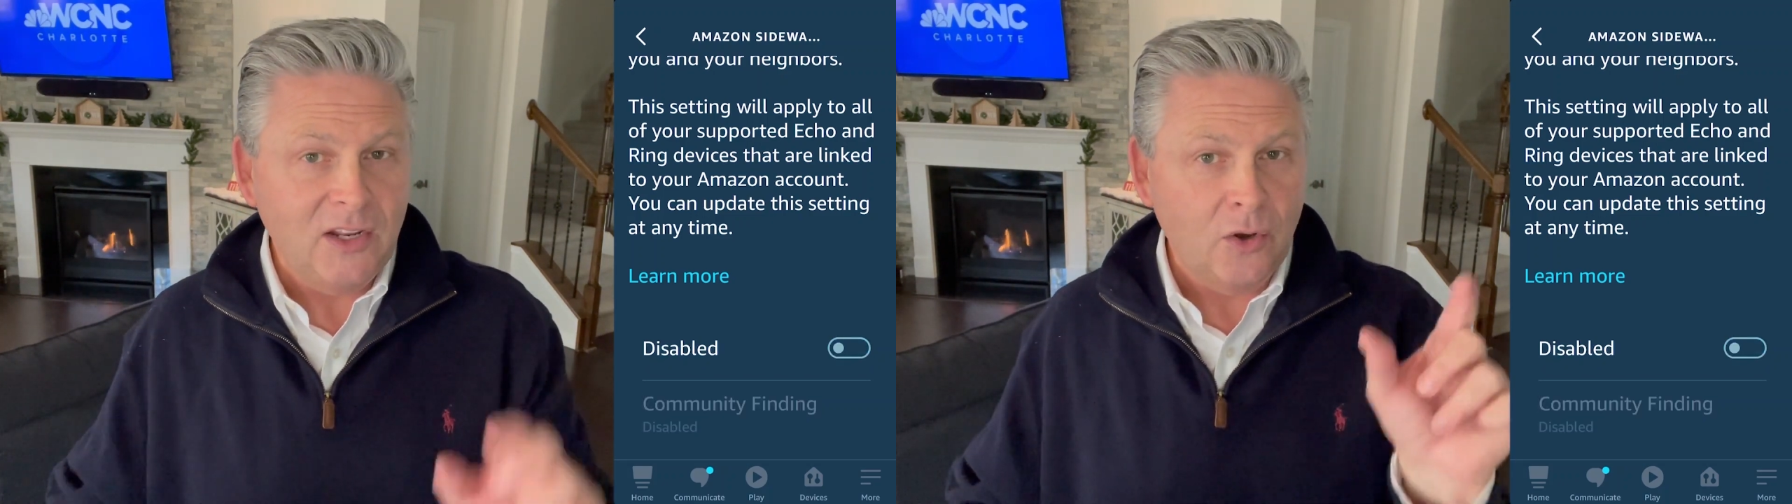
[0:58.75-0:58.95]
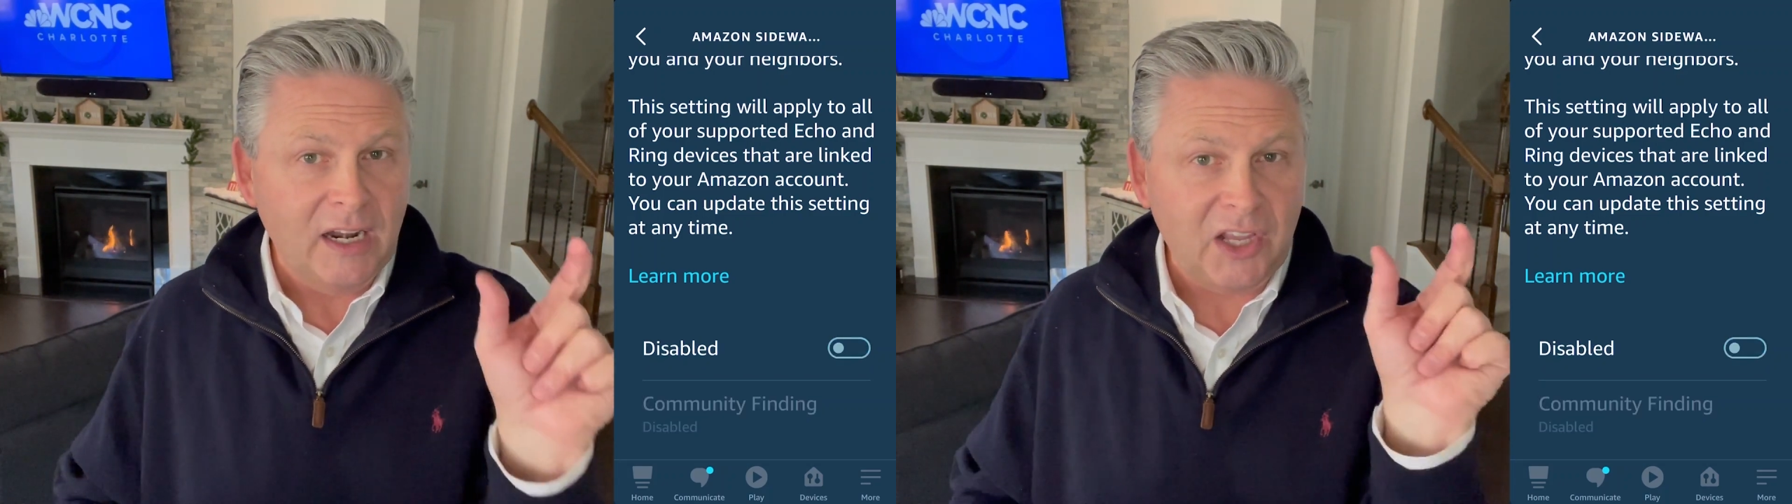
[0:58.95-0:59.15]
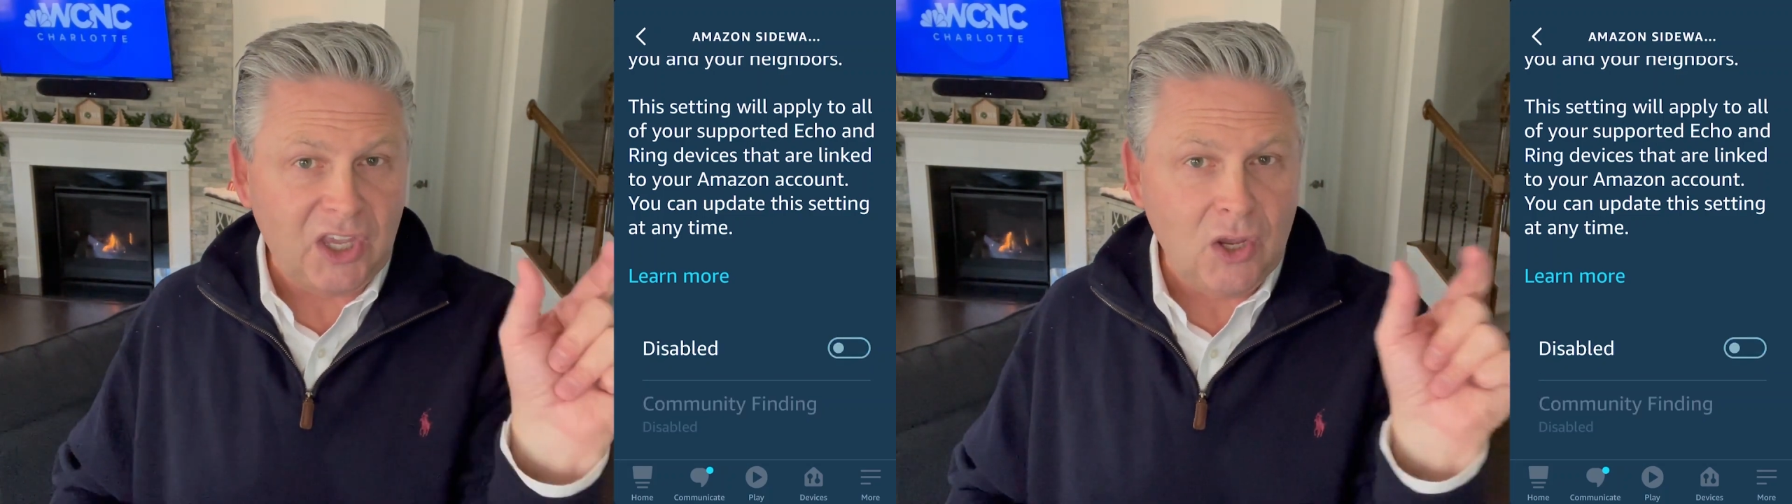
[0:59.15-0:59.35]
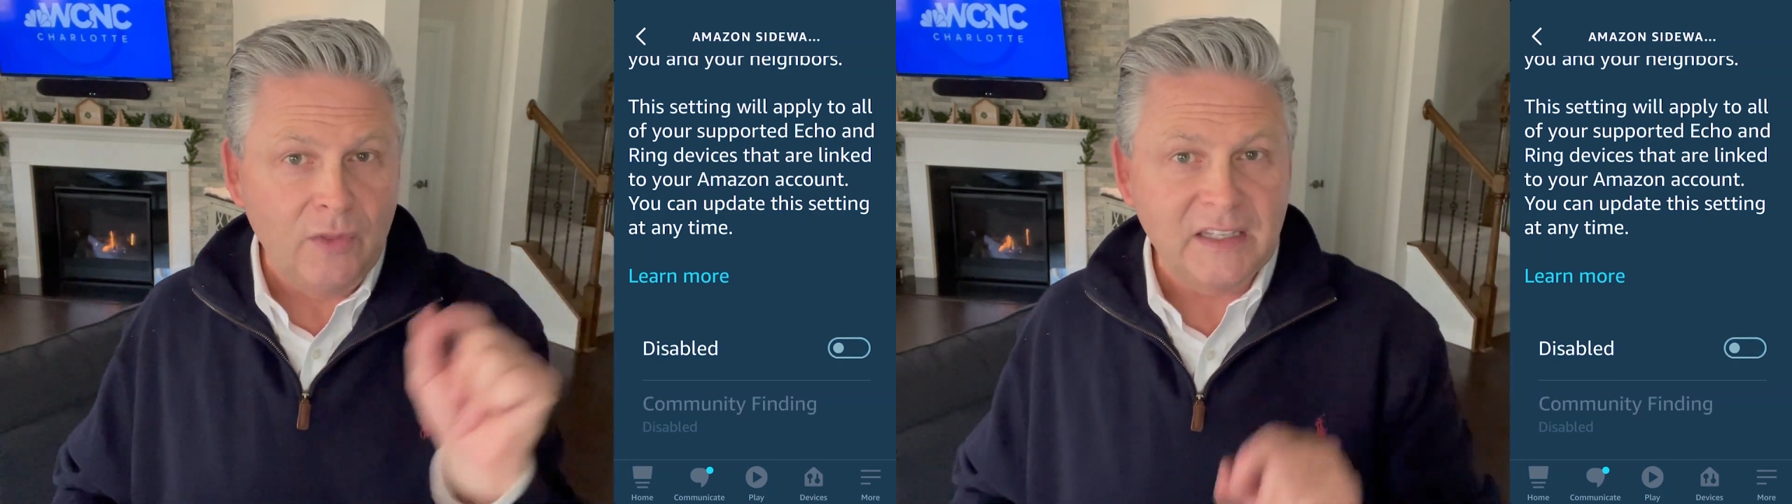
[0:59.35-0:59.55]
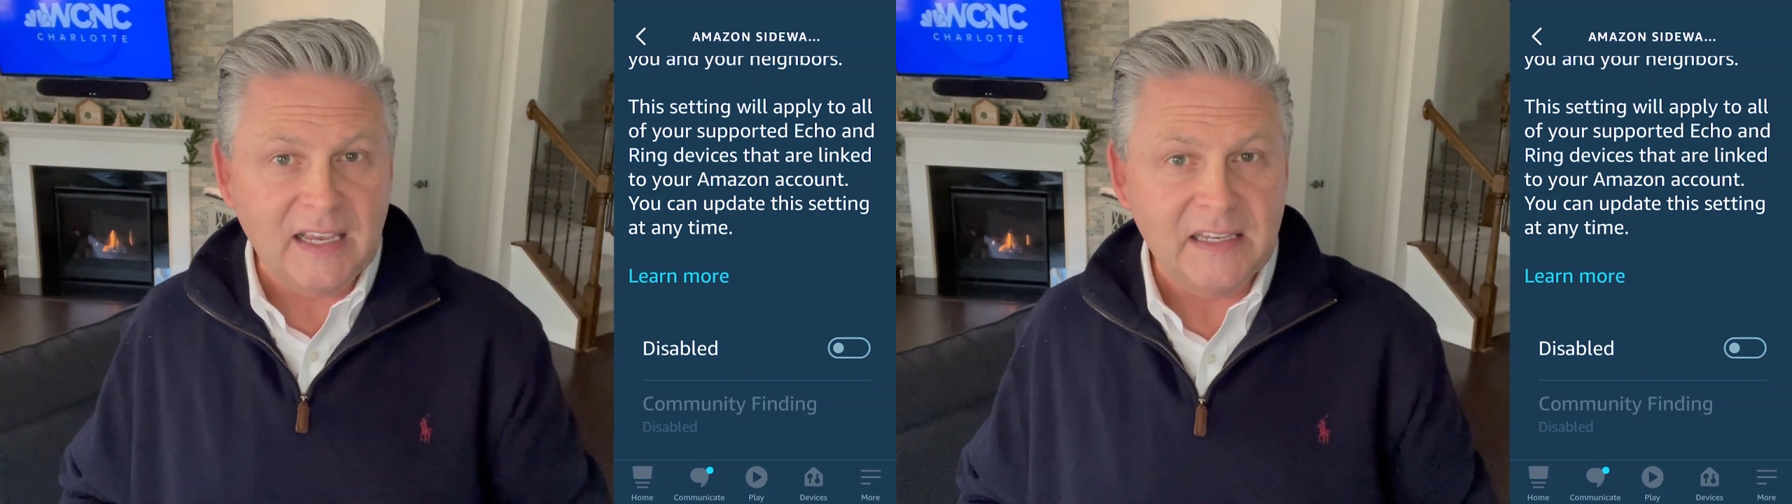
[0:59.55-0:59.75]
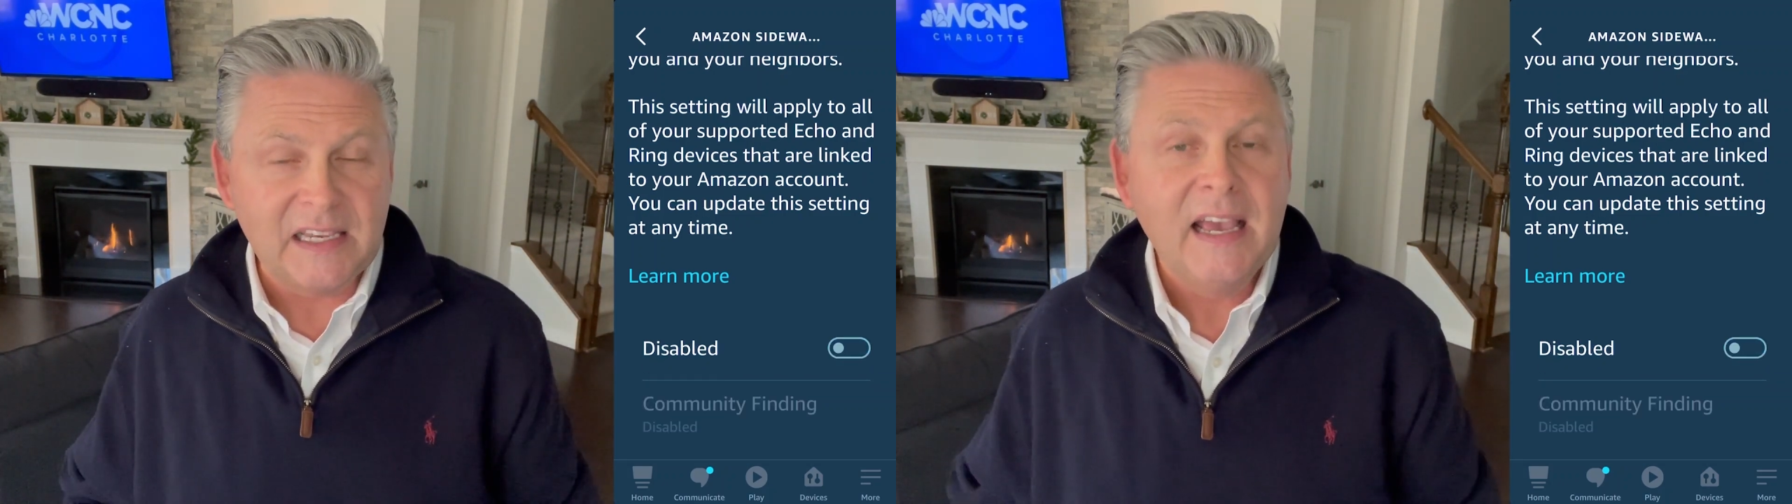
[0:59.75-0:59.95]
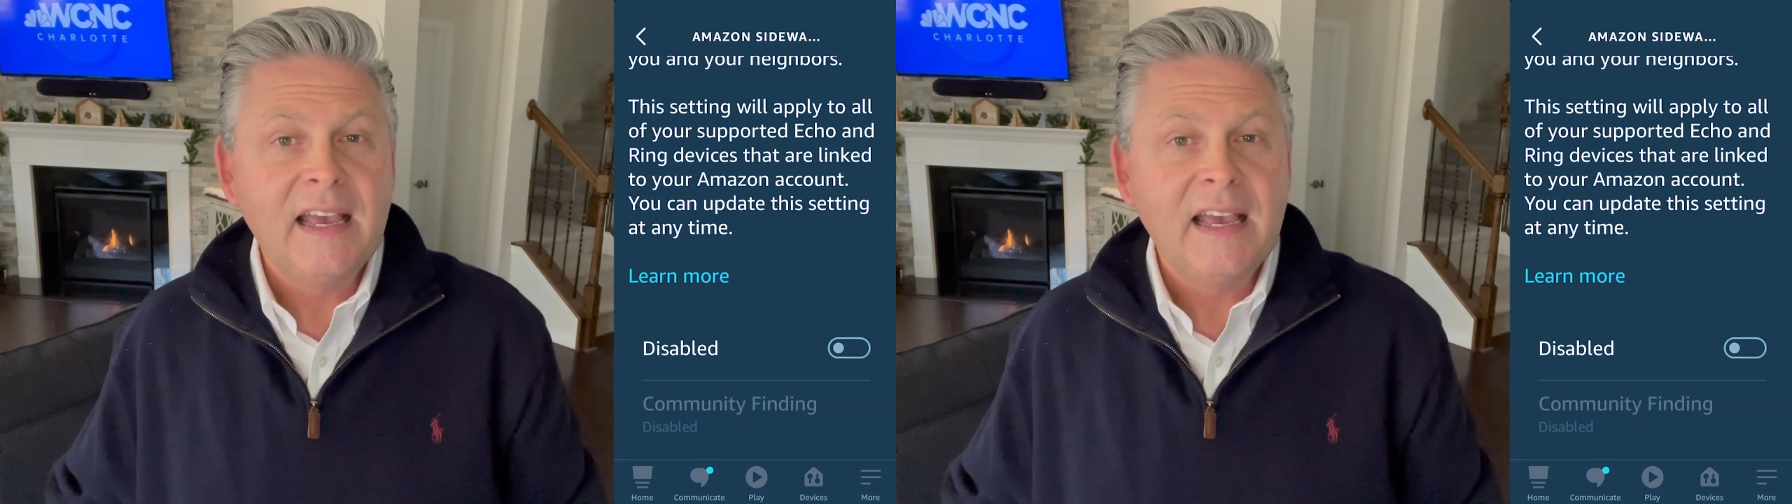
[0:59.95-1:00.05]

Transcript: and you'll get a cue that says